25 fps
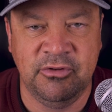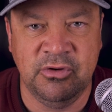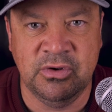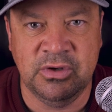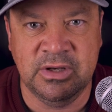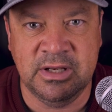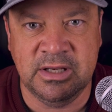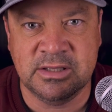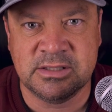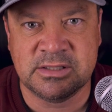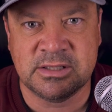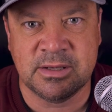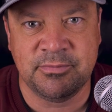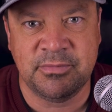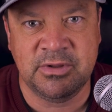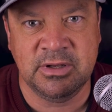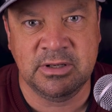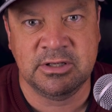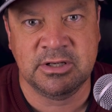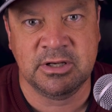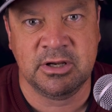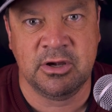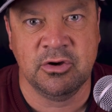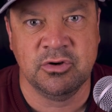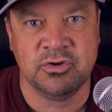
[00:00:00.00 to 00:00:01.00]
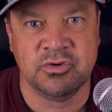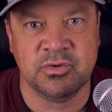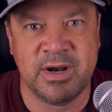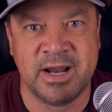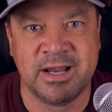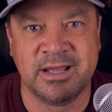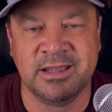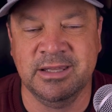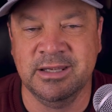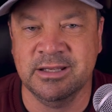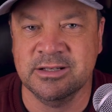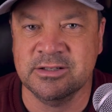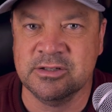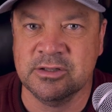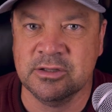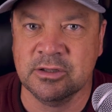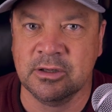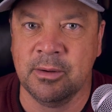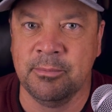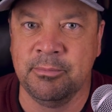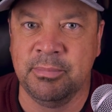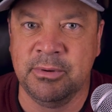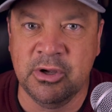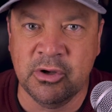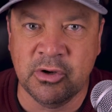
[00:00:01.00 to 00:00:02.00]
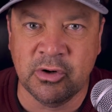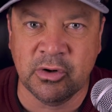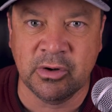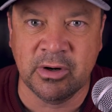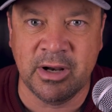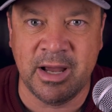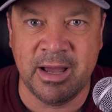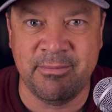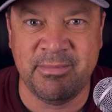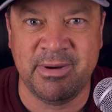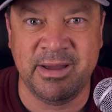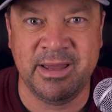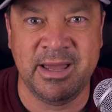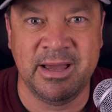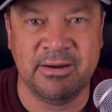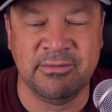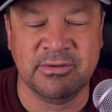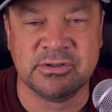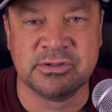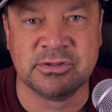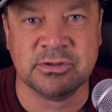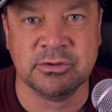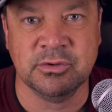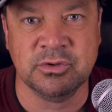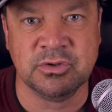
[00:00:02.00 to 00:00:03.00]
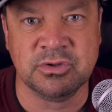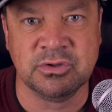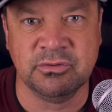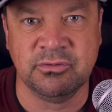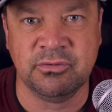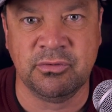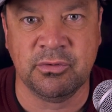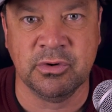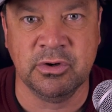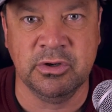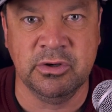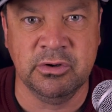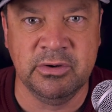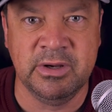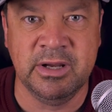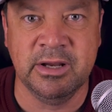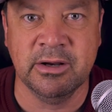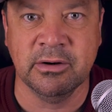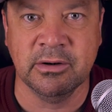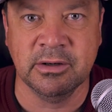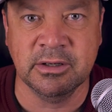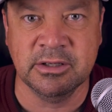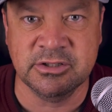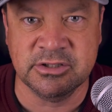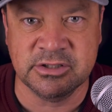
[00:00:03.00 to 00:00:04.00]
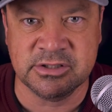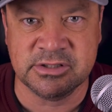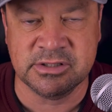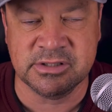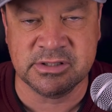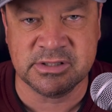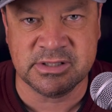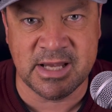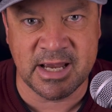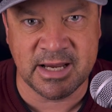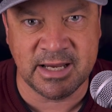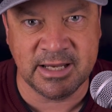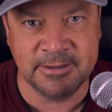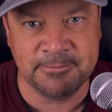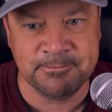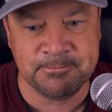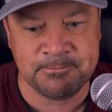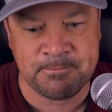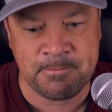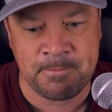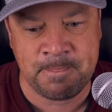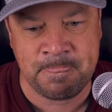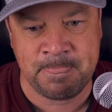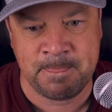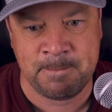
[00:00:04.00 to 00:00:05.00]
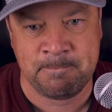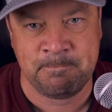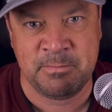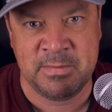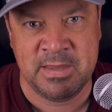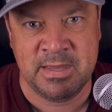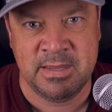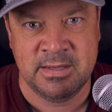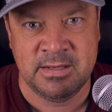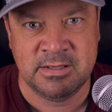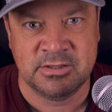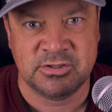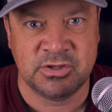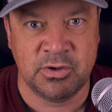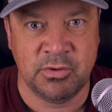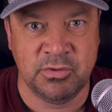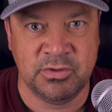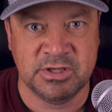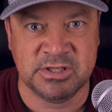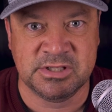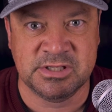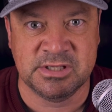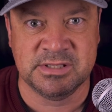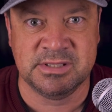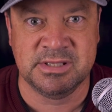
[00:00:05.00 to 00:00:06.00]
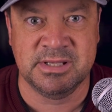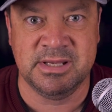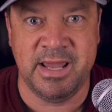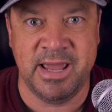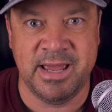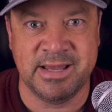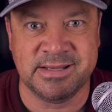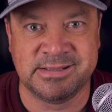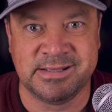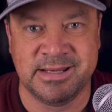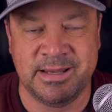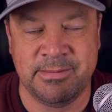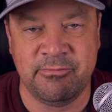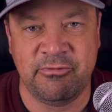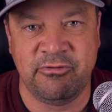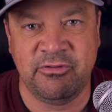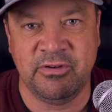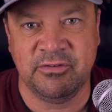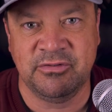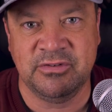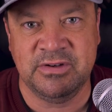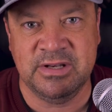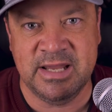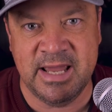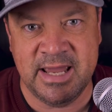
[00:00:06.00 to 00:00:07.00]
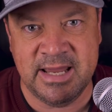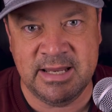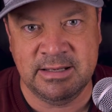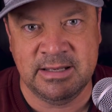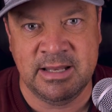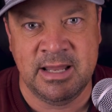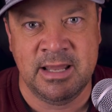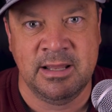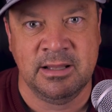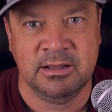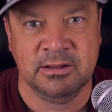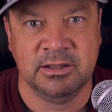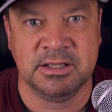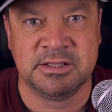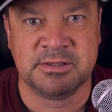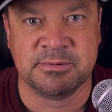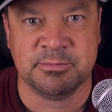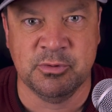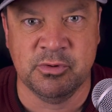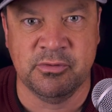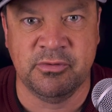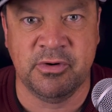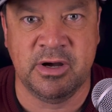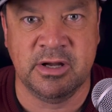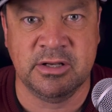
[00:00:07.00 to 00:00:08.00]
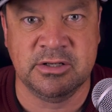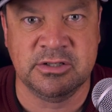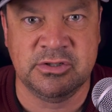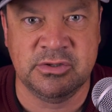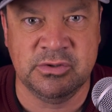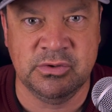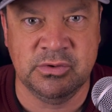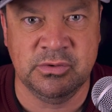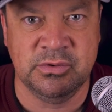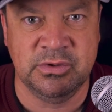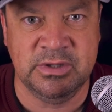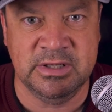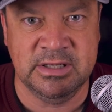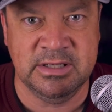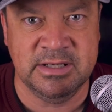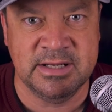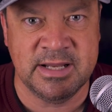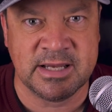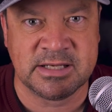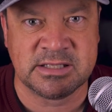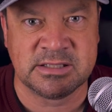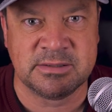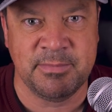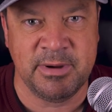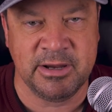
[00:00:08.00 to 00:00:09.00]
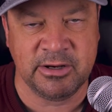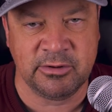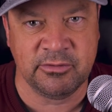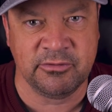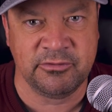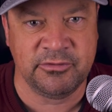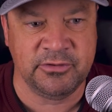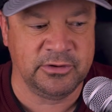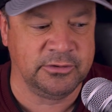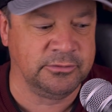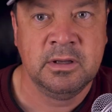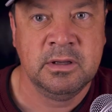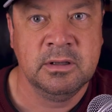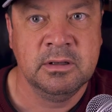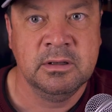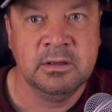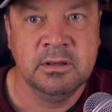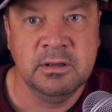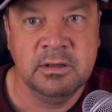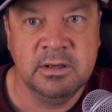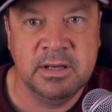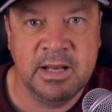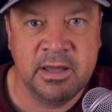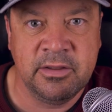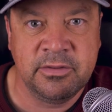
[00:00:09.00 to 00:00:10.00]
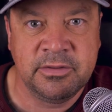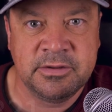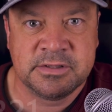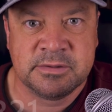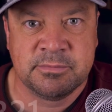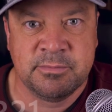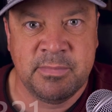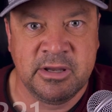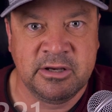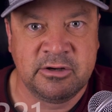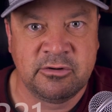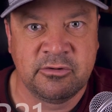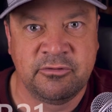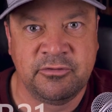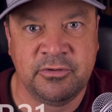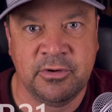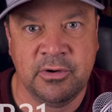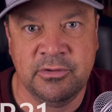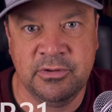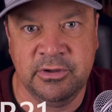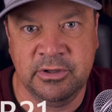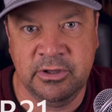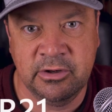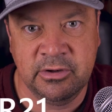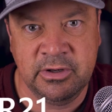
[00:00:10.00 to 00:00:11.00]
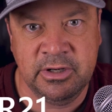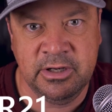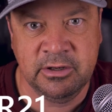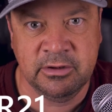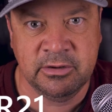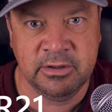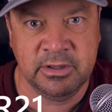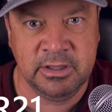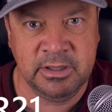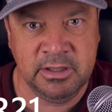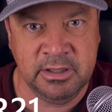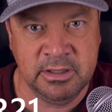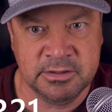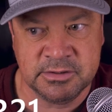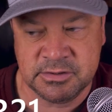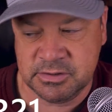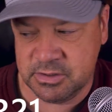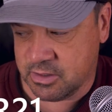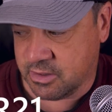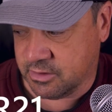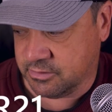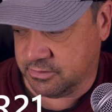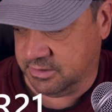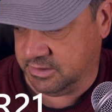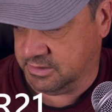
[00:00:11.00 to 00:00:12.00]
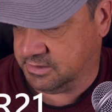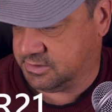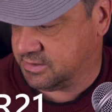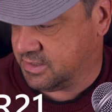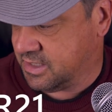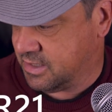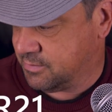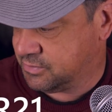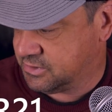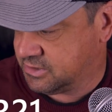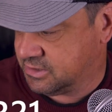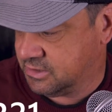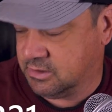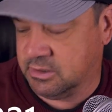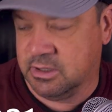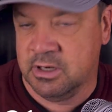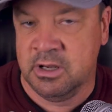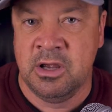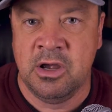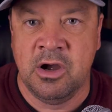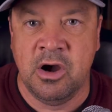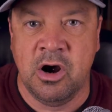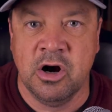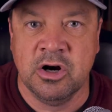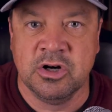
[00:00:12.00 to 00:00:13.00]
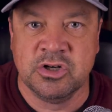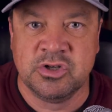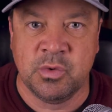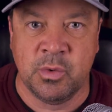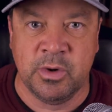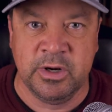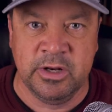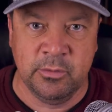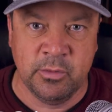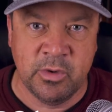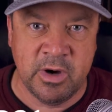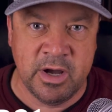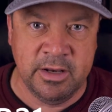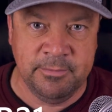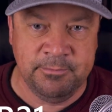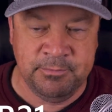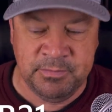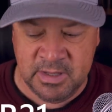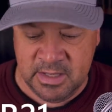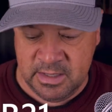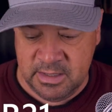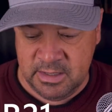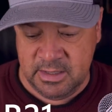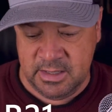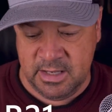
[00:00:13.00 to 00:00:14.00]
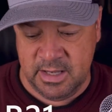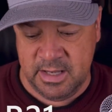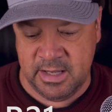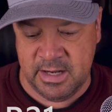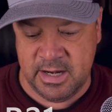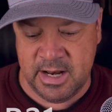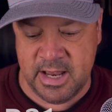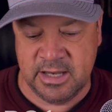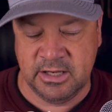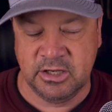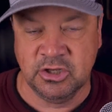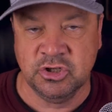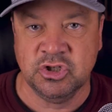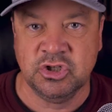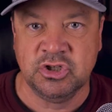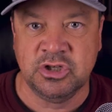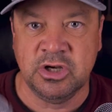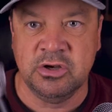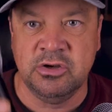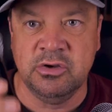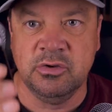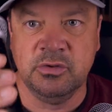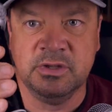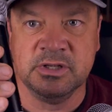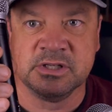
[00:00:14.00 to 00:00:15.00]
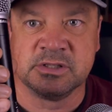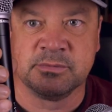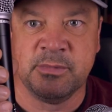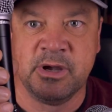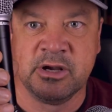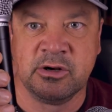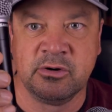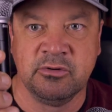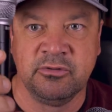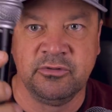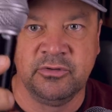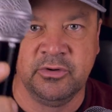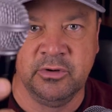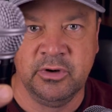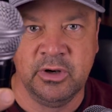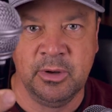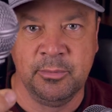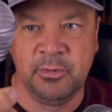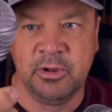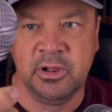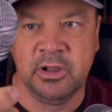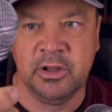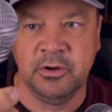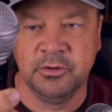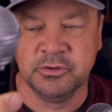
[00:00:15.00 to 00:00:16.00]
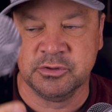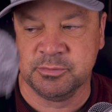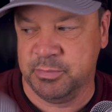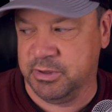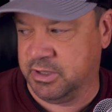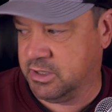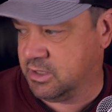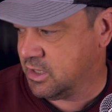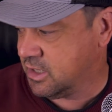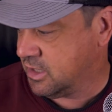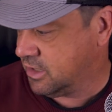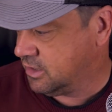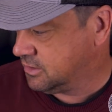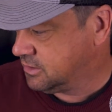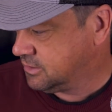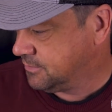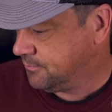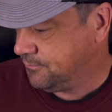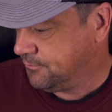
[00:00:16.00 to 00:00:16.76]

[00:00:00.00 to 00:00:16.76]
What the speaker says: you need something to go directly into the computer, I might have a solution for you here in just a second. So this is the SM58. Let's move on to the next microphone. Now this microphone that you're hearing is called the Samson R21. And I can show you this microphone up close because